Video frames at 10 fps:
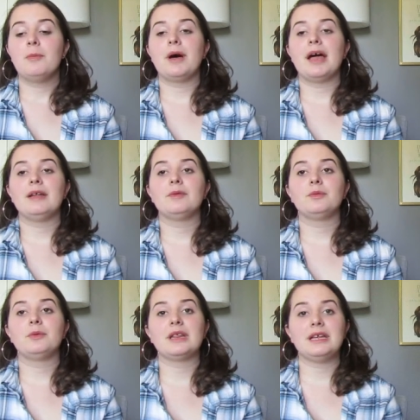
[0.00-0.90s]
but
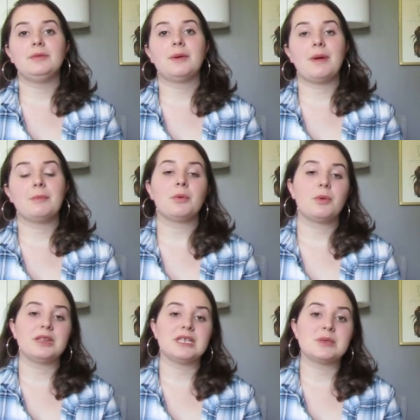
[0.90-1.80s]
really remember
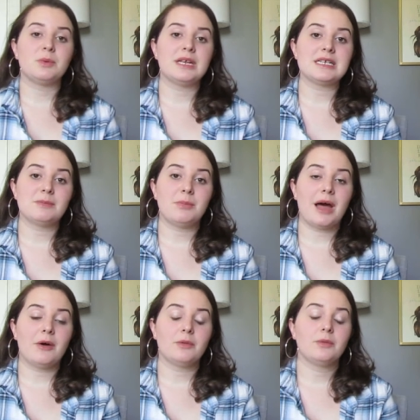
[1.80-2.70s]
what this week is
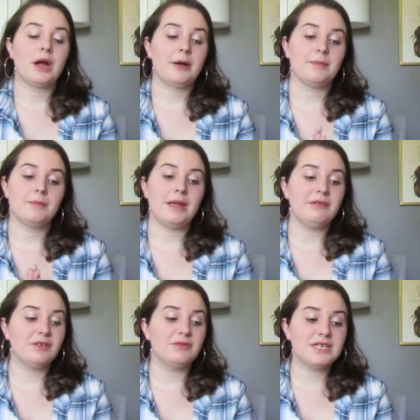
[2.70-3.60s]
about. Um, May
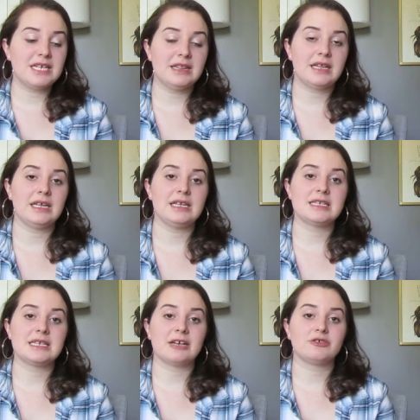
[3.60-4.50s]
15th
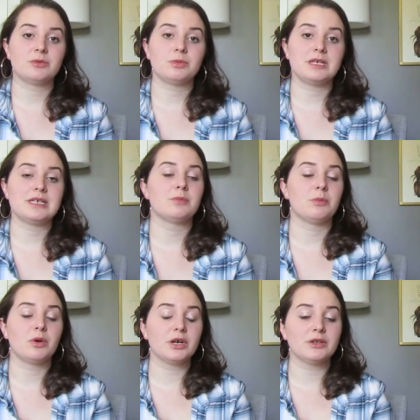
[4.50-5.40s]
is National Police
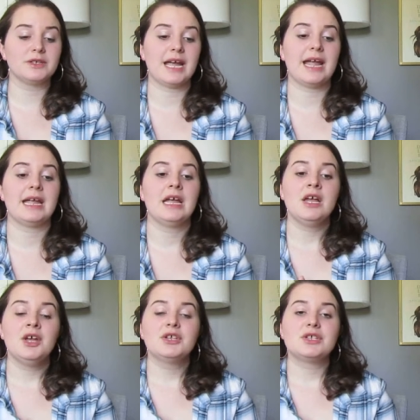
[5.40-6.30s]
Memorial Day,
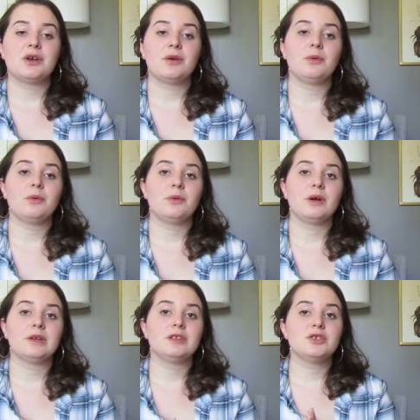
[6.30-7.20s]
so
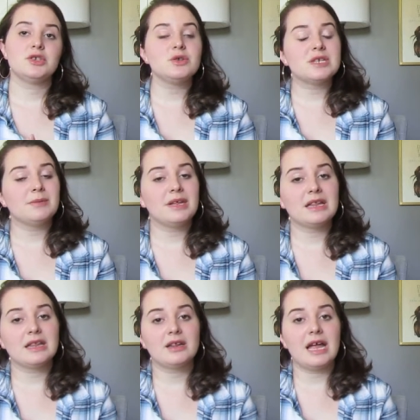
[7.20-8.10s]
do something
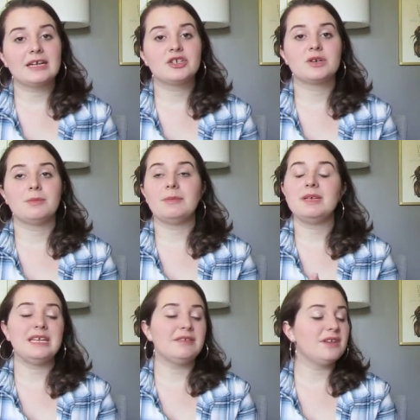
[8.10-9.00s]
a little extra,
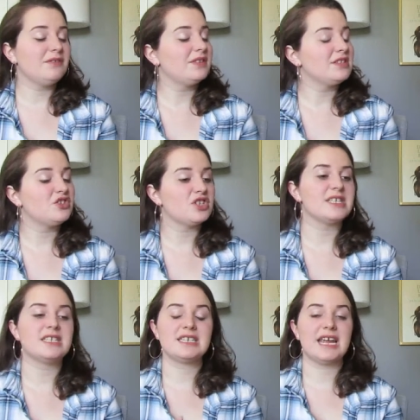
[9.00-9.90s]
maybe even if it's
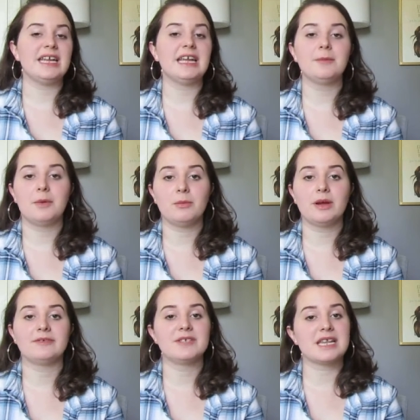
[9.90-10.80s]
just taking a
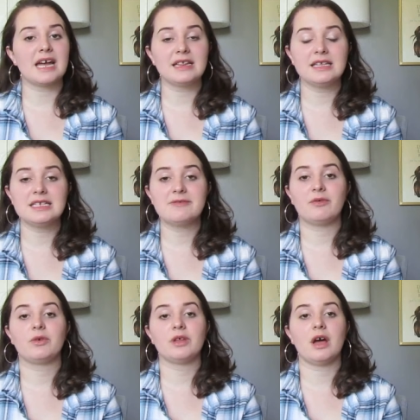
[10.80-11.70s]
moment of silence
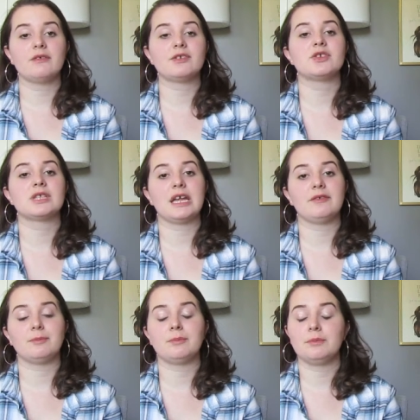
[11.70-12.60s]
for the officers that
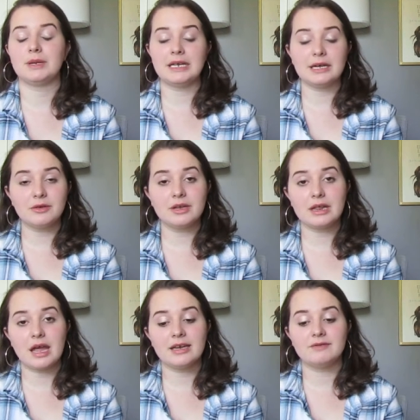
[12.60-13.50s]
have been killed in
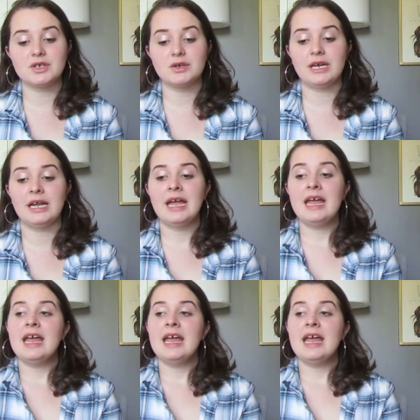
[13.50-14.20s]
the line of duty.